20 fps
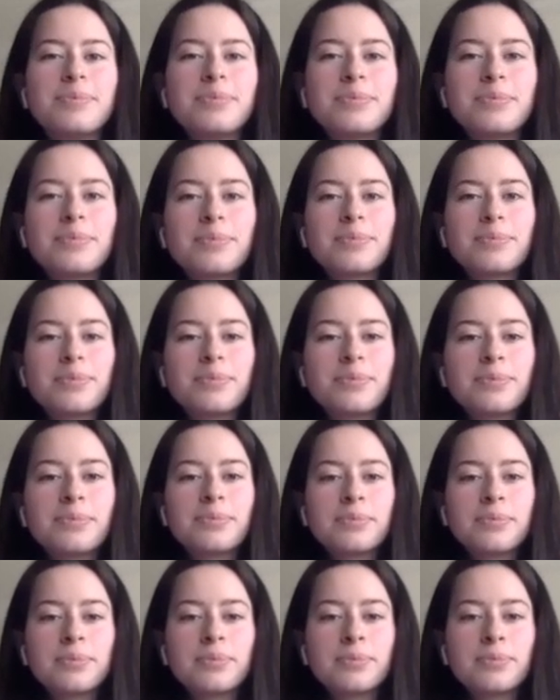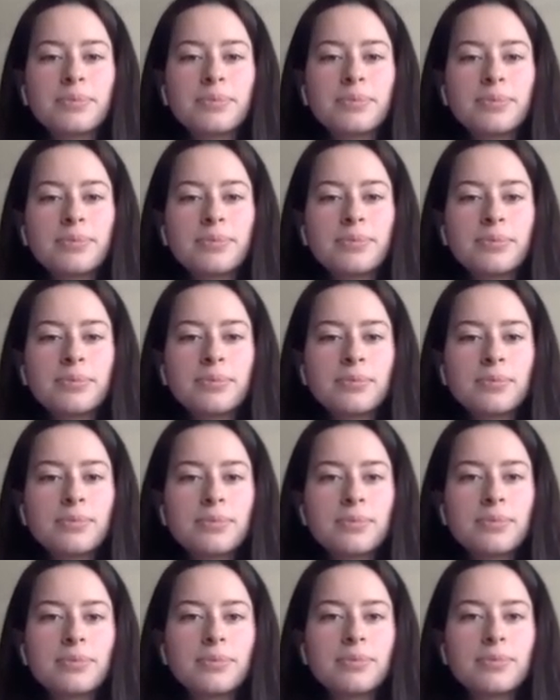
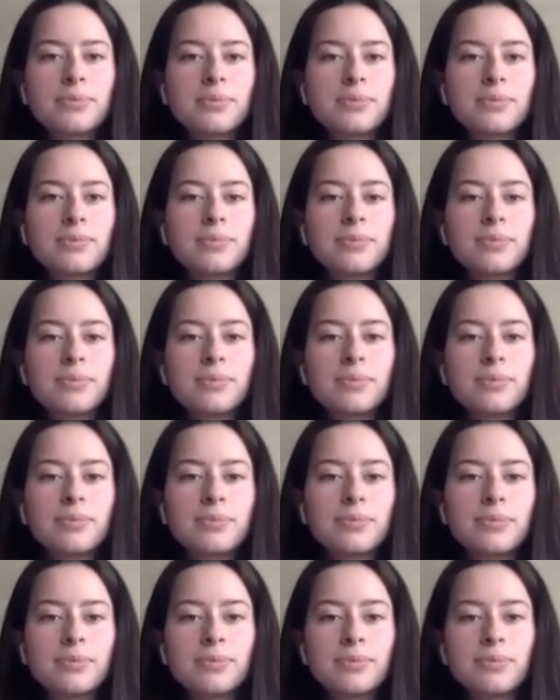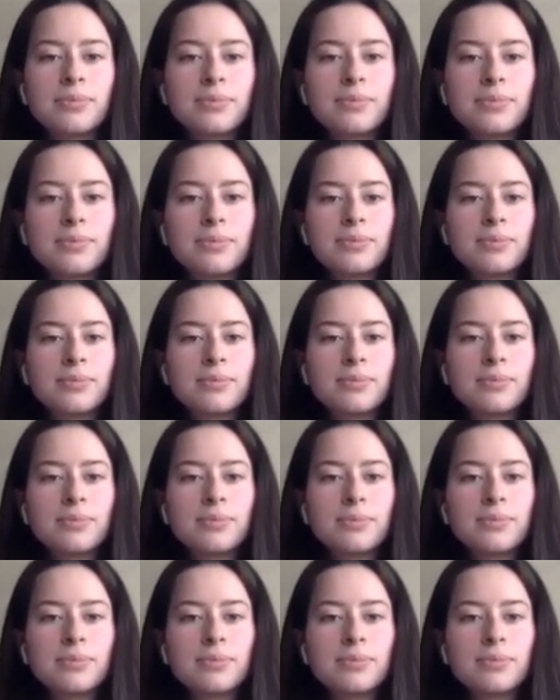No words are spoken by the person on screen.